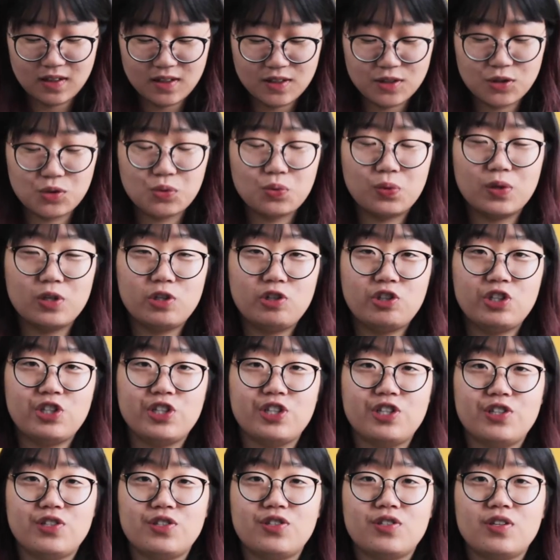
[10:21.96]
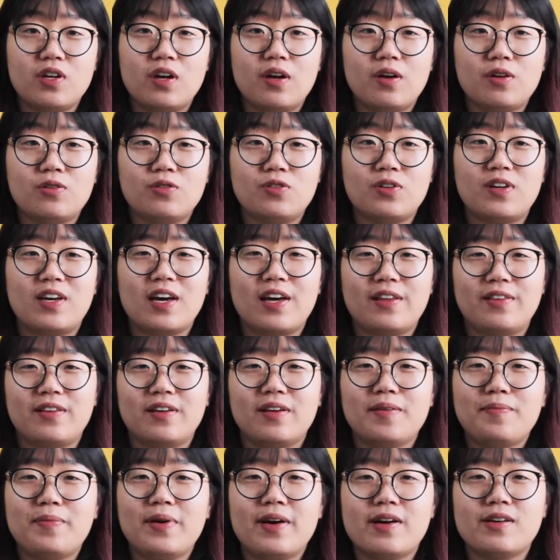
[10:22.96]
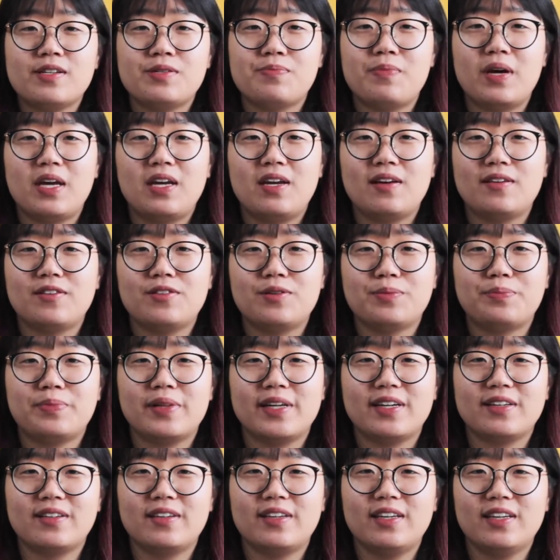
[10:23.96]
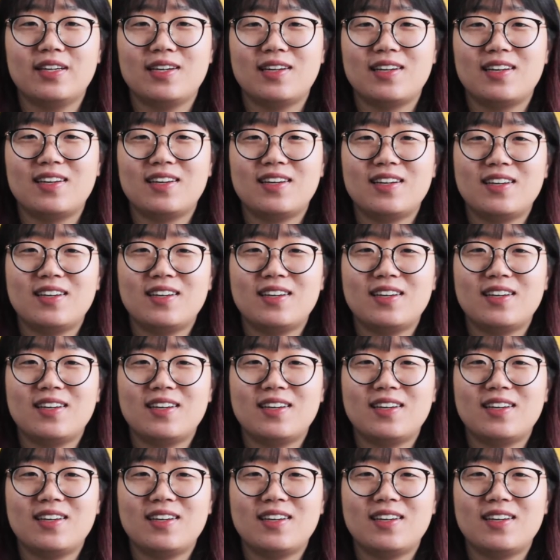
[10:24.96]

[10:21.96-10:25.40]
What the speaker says: swatches together, perhaps make it into blanket,